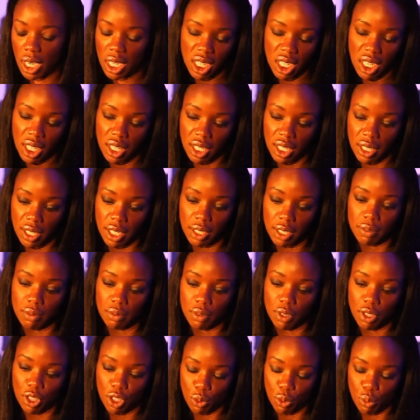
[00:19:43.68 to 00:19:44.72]
I think that,
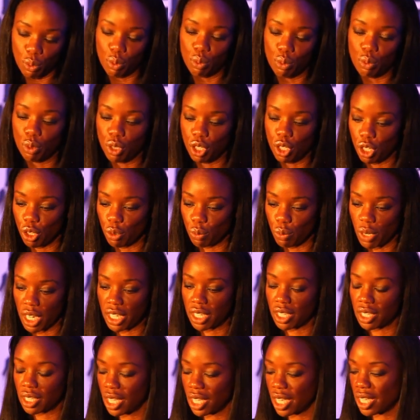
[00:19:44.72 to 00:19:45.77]

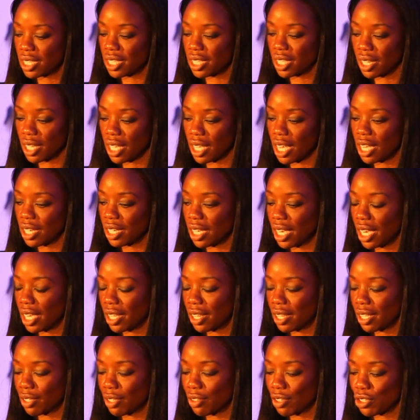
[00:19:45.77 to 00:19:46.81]
recognizing that, I
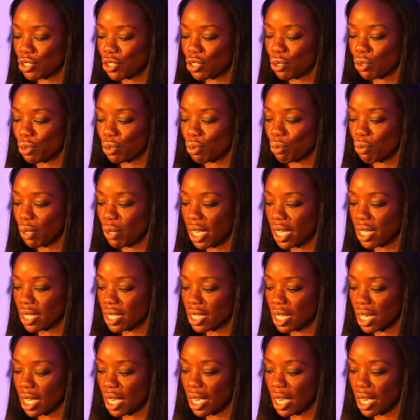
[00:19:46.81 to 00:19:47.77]
think there are certain ways that